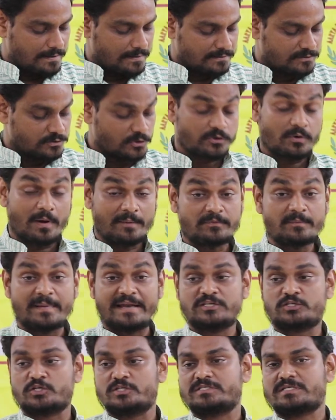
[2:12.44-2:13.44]
So you have to
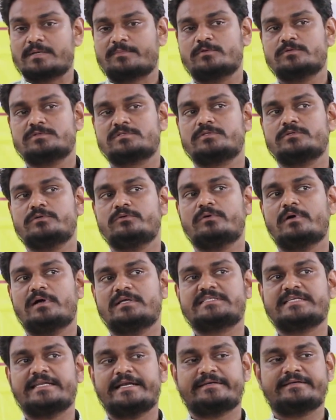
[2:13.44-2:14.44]
mention, suppose you are
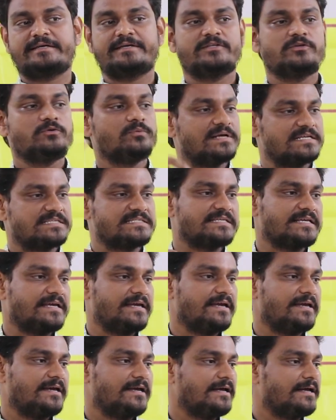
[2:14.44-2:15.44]
selected
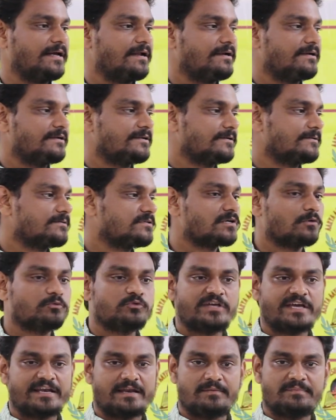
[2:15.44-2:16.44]
USA and
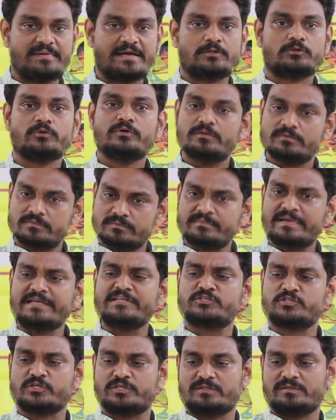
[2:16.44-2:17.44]
Saudi Arabia. So you
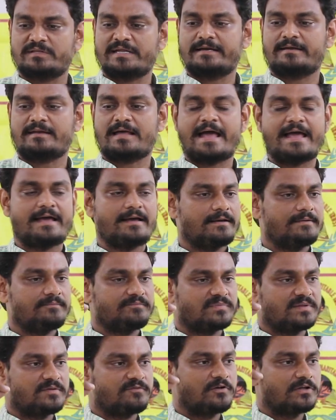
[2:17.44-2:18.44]
mention that
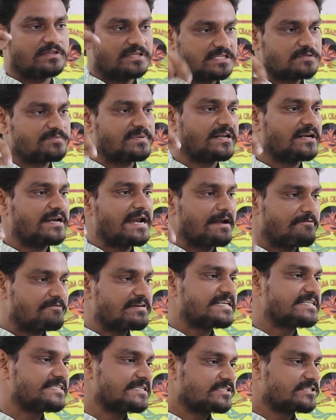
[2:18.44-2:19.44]
for this particular
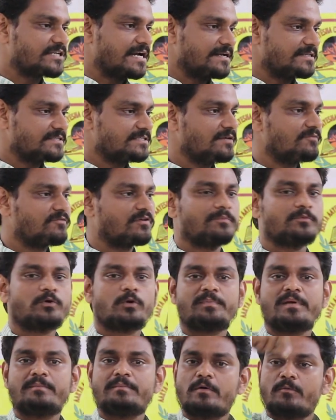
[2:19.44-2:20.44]
advertising strategy from
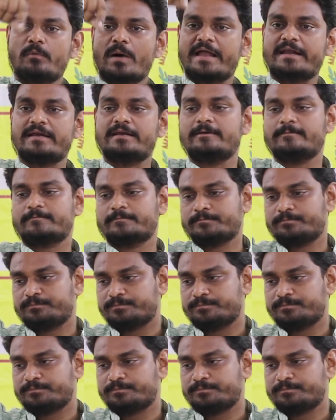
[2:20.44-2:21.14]
group number 1,